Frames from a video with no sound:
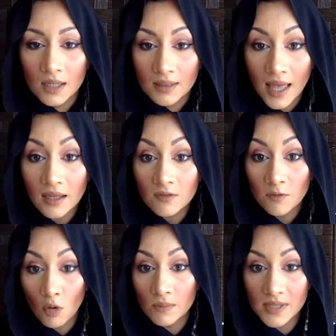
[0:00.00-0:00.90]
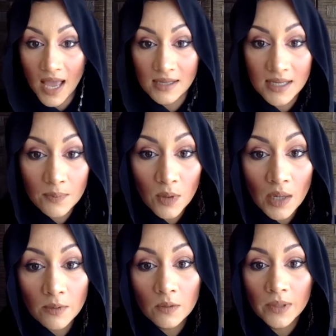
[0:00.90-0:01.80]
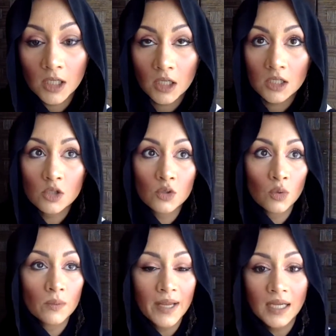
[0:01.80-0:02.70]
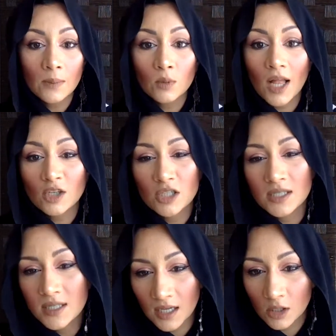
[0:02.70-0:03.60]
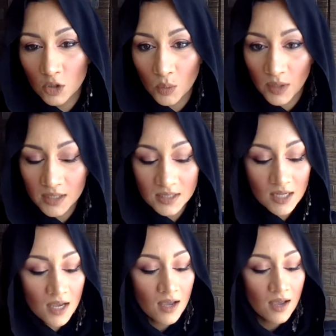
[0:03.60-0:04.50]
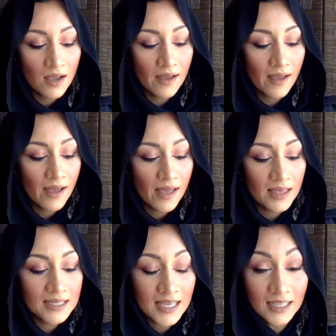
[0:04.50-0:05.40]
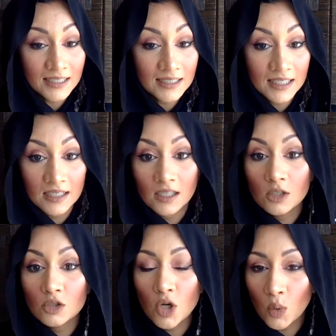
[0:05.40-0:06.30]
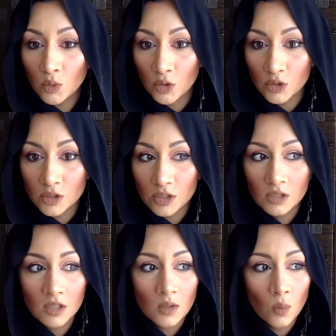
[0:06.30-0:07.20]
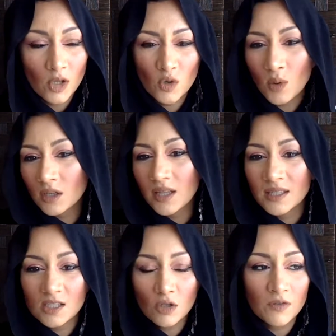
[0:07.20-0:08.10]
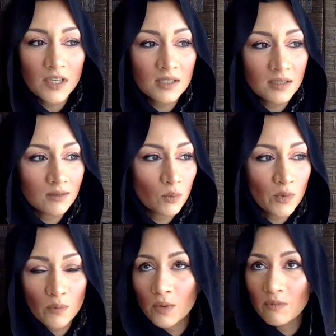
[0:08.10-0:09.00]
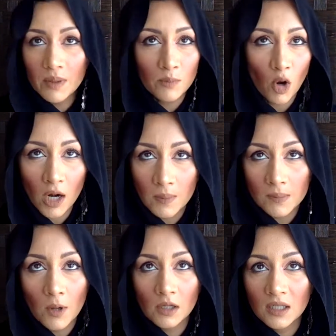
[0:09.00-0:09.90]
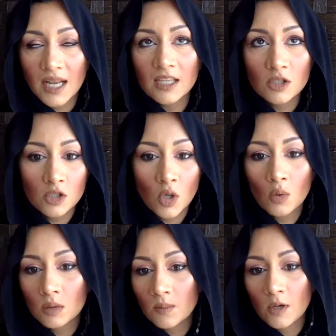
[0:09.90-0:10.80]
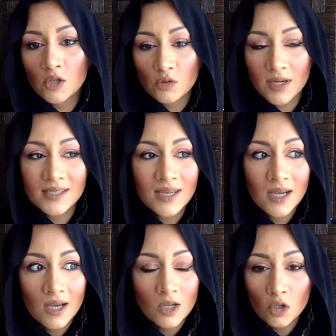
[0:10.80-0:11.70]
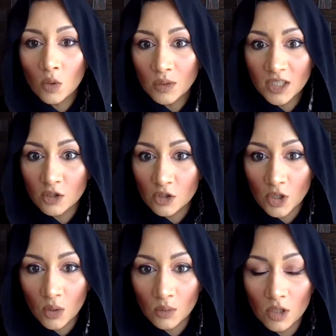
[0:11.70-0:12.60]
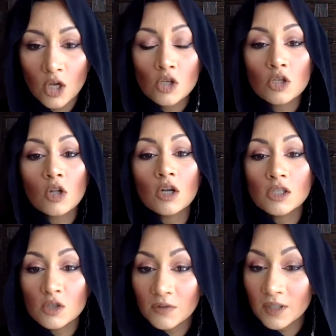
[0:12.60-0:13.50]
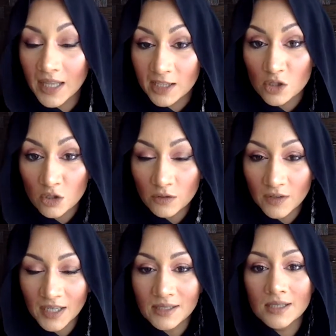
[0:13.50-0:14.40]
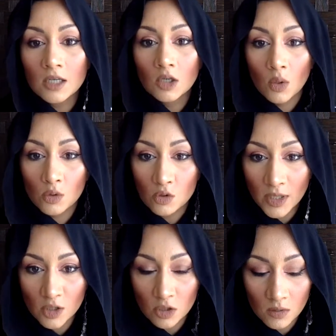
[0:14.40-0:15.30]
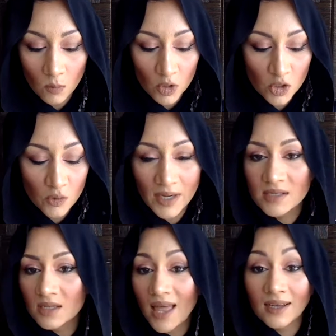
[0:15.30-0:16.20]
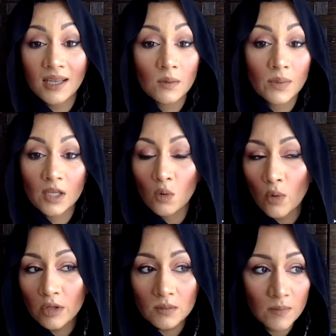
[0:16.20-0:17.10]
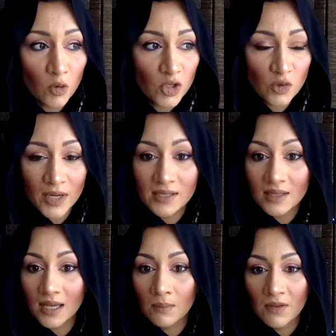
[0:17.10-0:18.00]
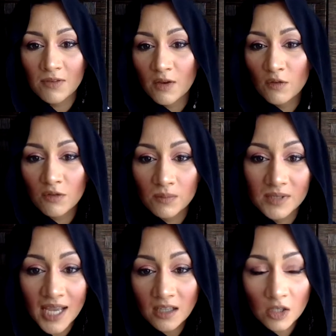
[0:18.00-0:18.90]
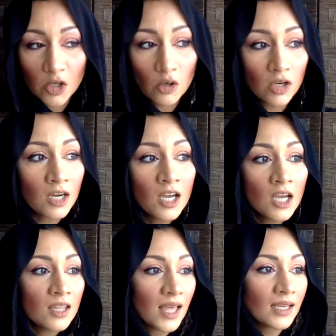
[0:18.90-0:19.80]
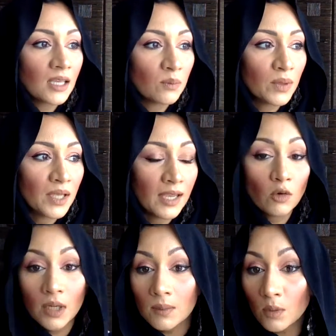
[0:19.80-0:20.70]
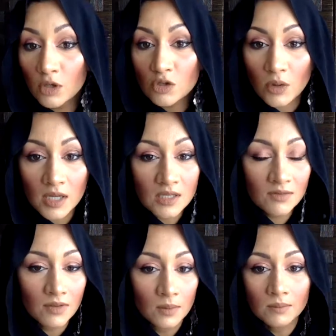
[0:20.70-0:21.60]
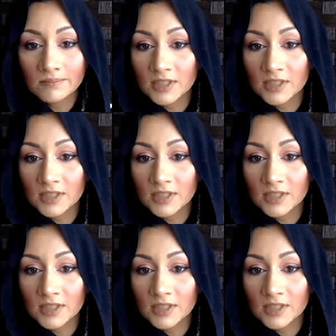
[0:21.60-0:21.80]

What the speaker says: that forms as a primer because your makeup will actually stick to it. Secondly, toners. When you are cleansing your face, we've been brought up upon cleanse, tone, and moisturize. You don't need to tone. So long as you've cleansed your face, go straight to the moisturizer. That can be an oil moisturizer like my favorite from Decleor. That can be a cream moisturizer from